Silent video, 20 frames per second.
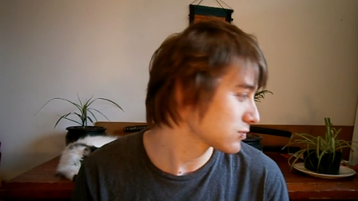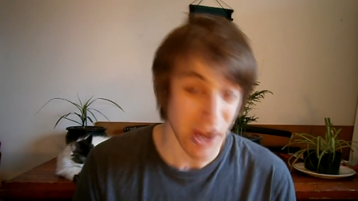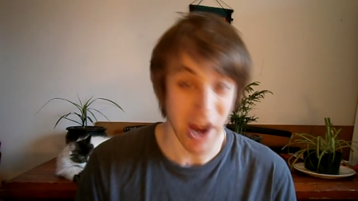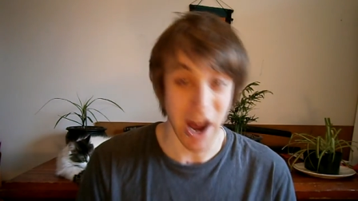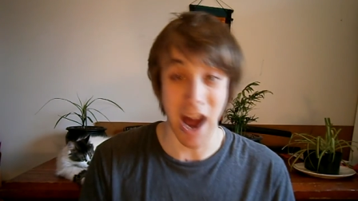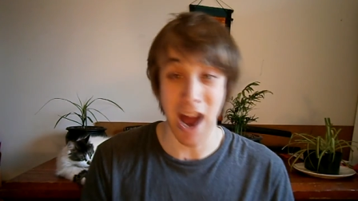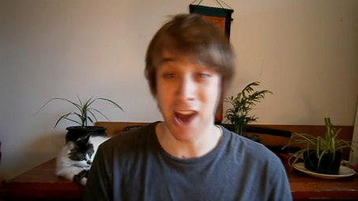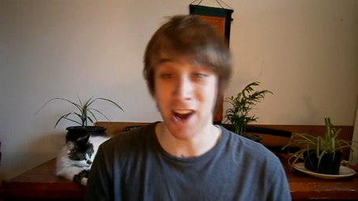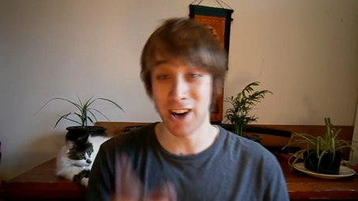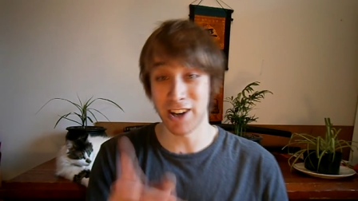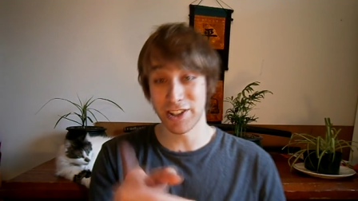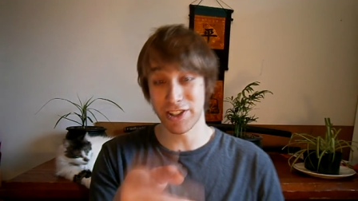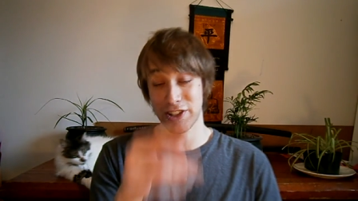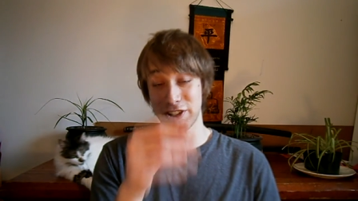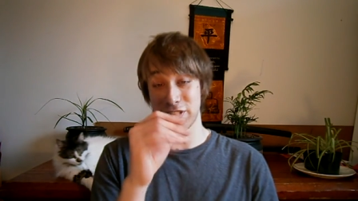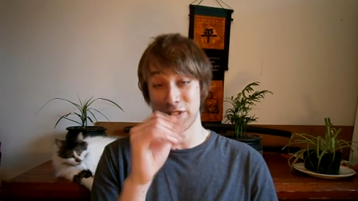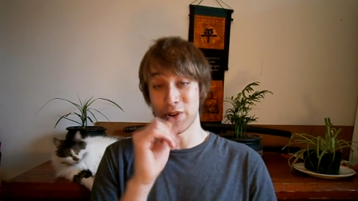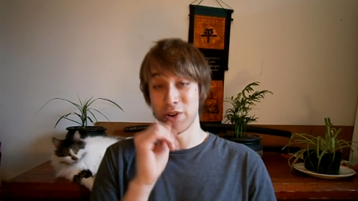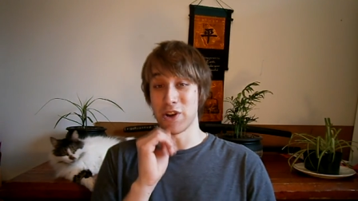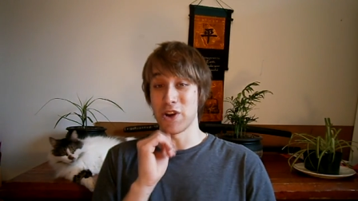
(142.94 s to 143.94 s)
I honestly
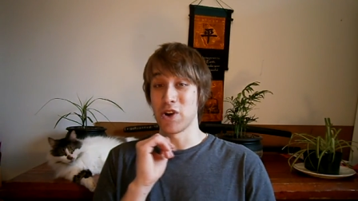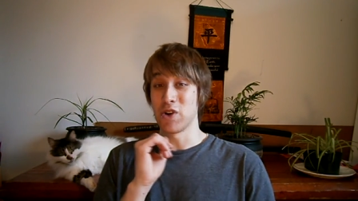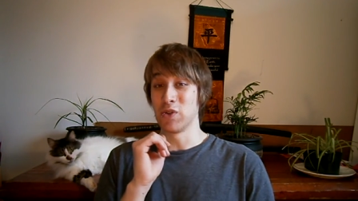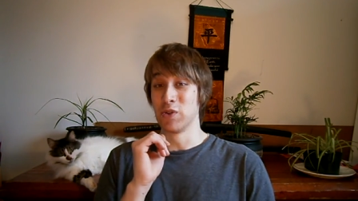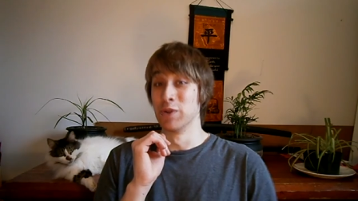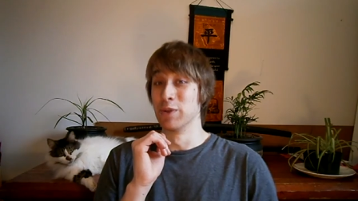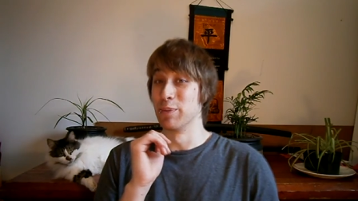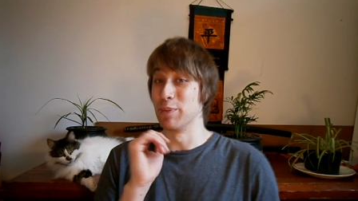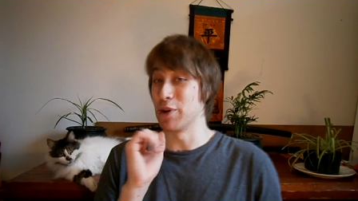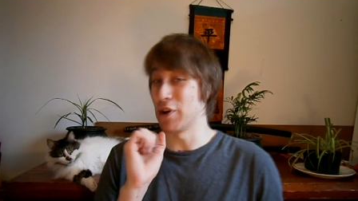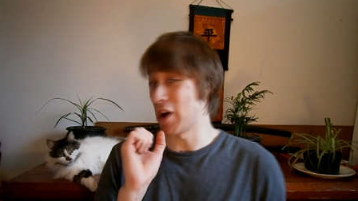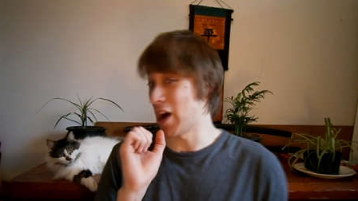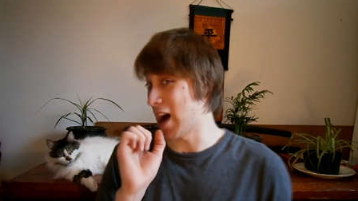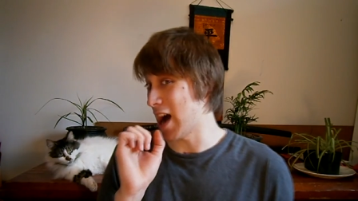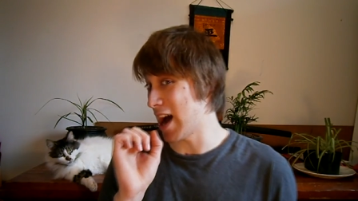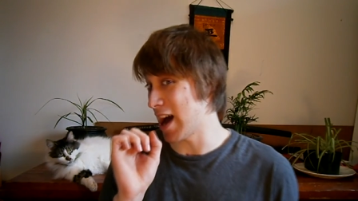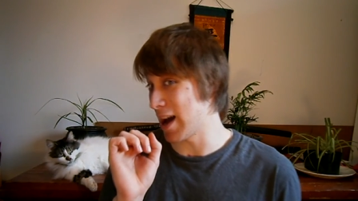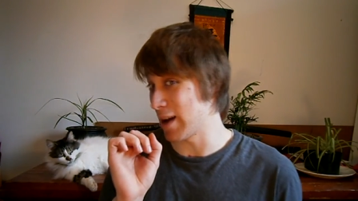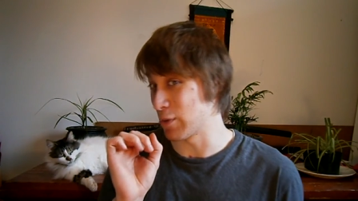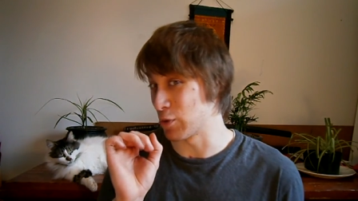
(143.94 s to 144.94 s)
don't know, but
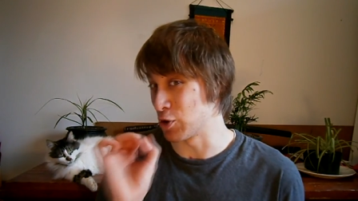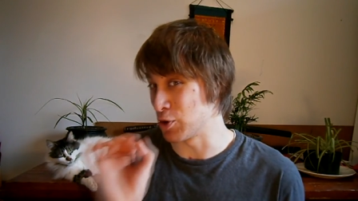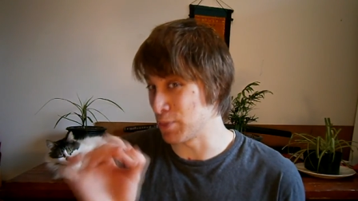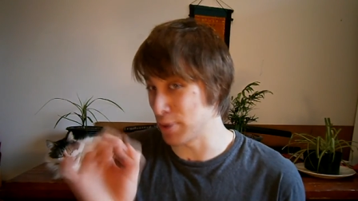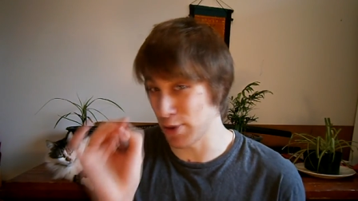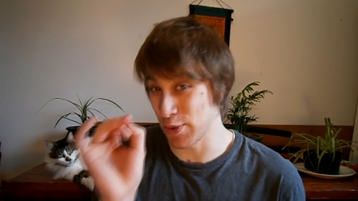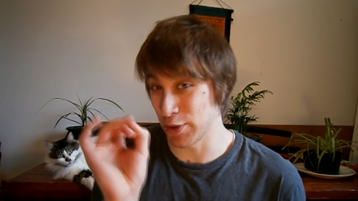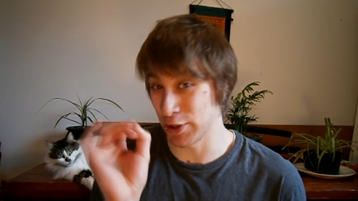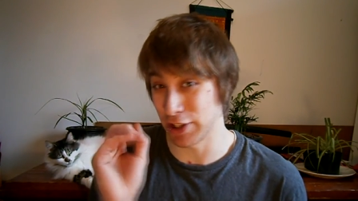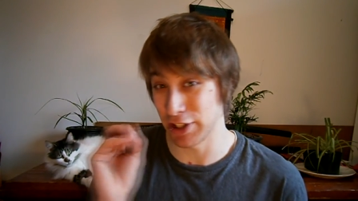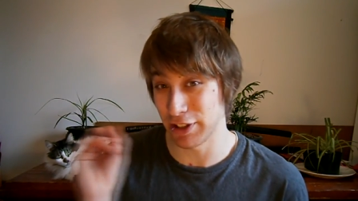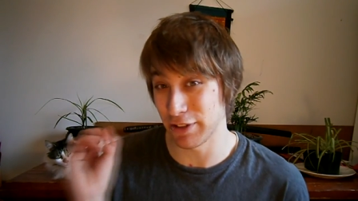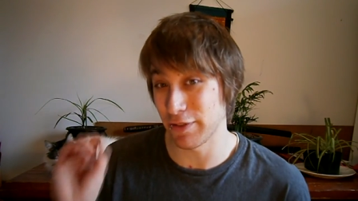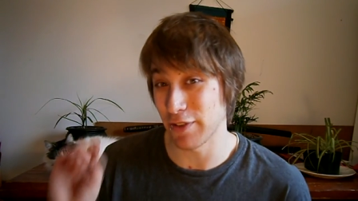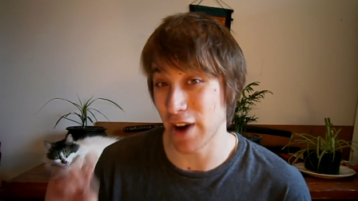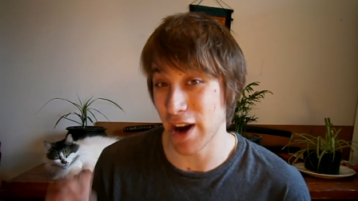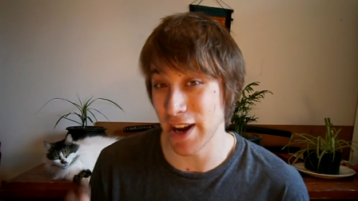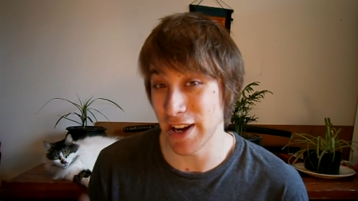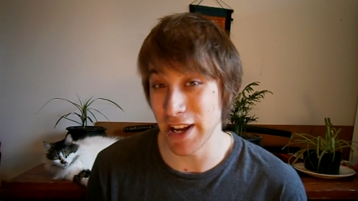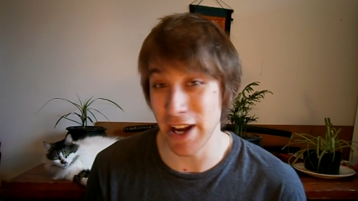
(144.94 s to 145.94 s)
I wouldn't be willing to
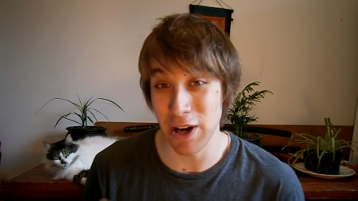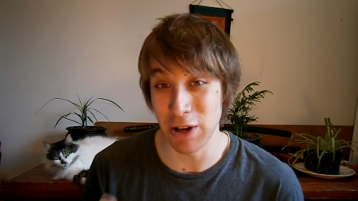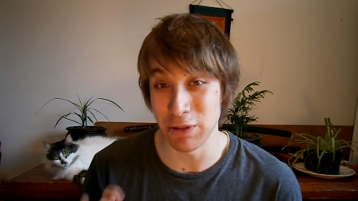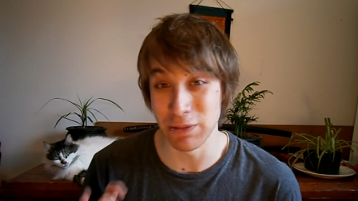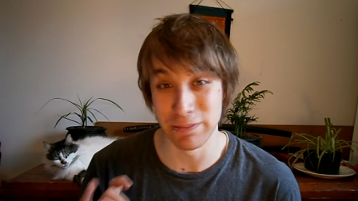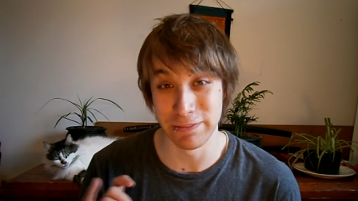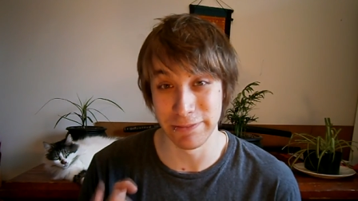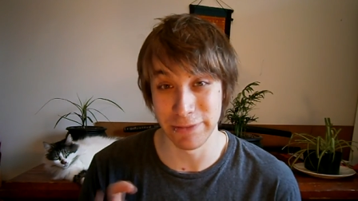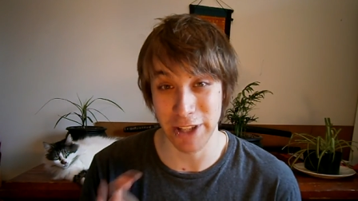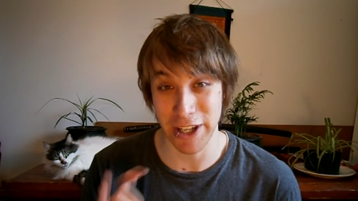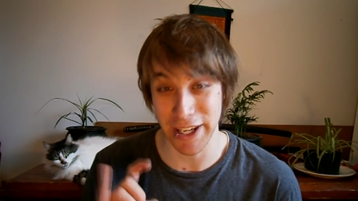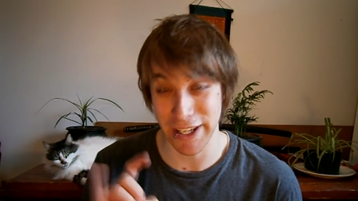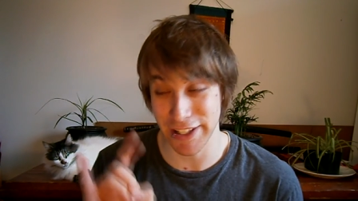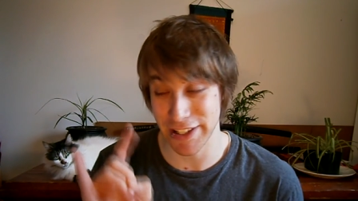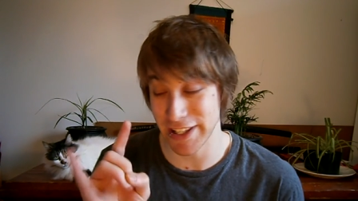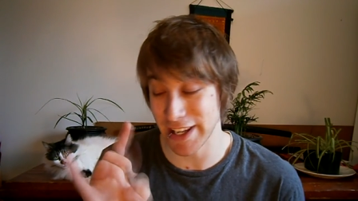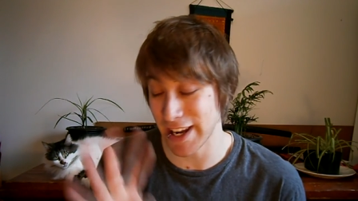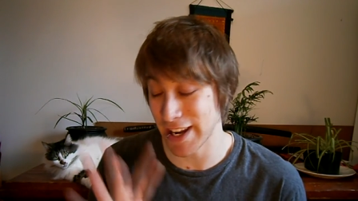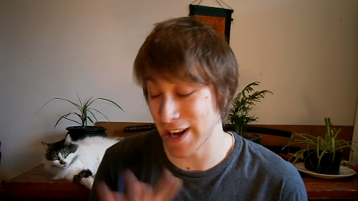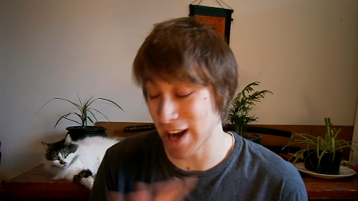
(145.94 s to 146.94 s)
find out. Like I
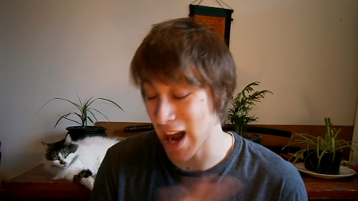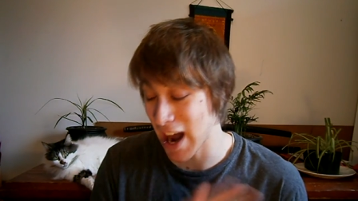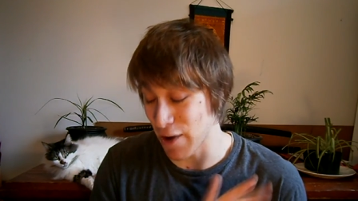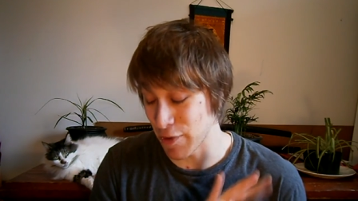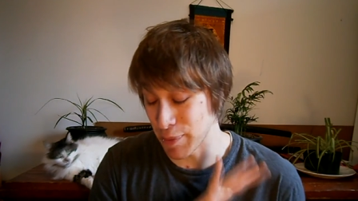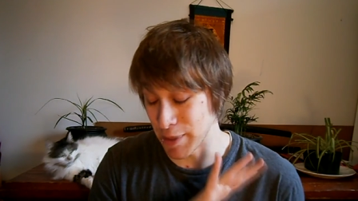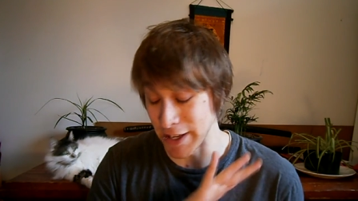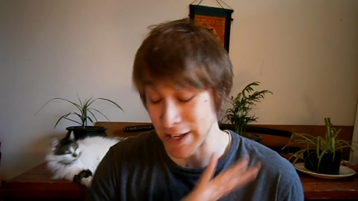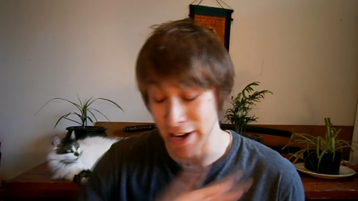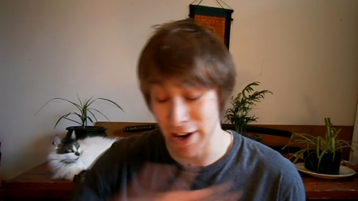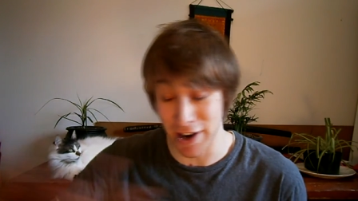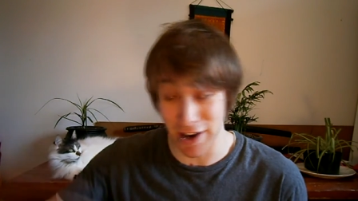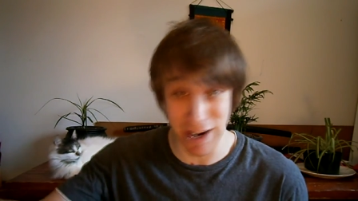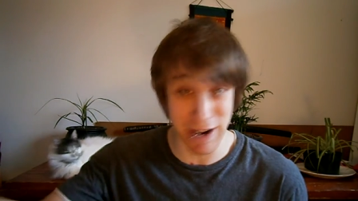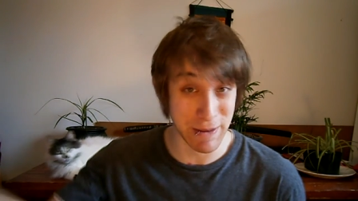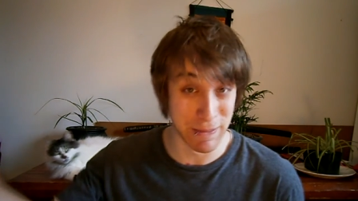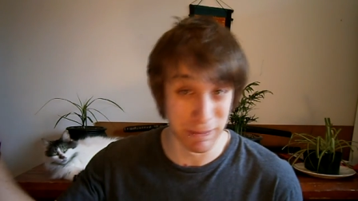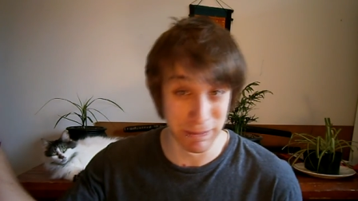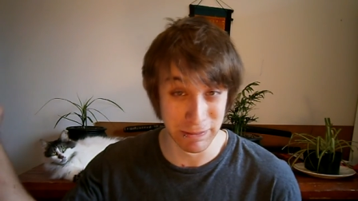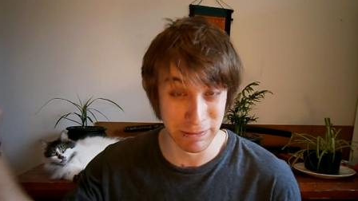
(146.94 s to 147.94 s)
said, I would be gone.